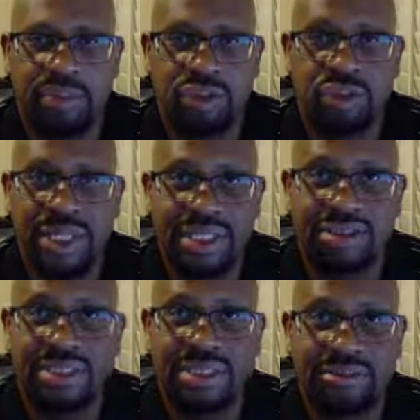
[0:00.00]

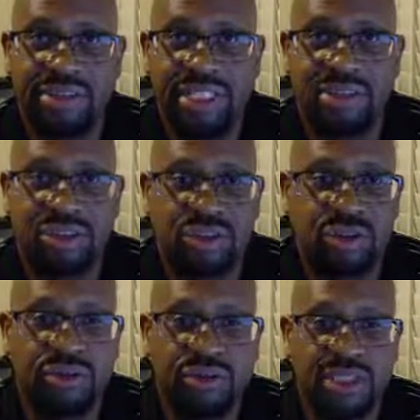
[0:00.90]
traders and investors
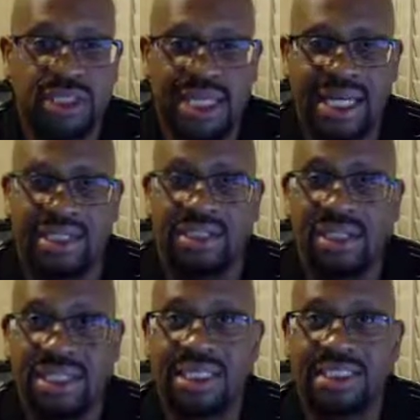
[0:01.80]
who feel like
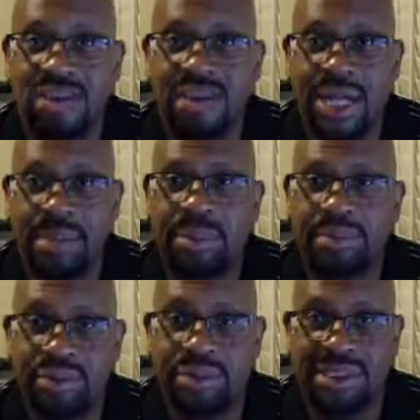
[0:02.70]
good things are
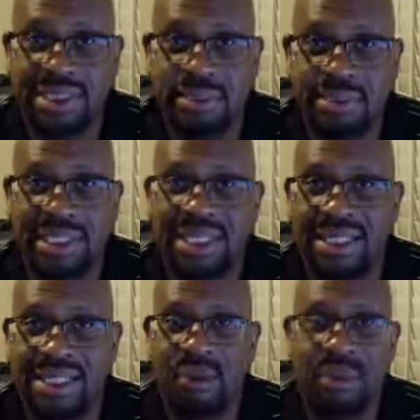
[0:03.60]
happening for this company
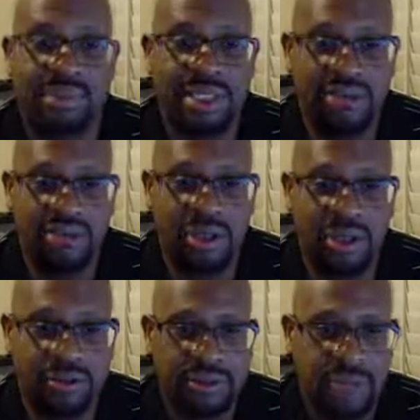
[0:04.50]
and they want to be
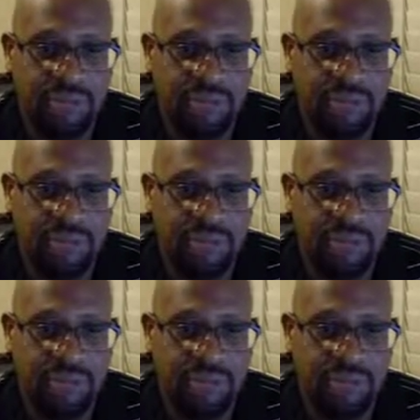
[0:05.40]
involved.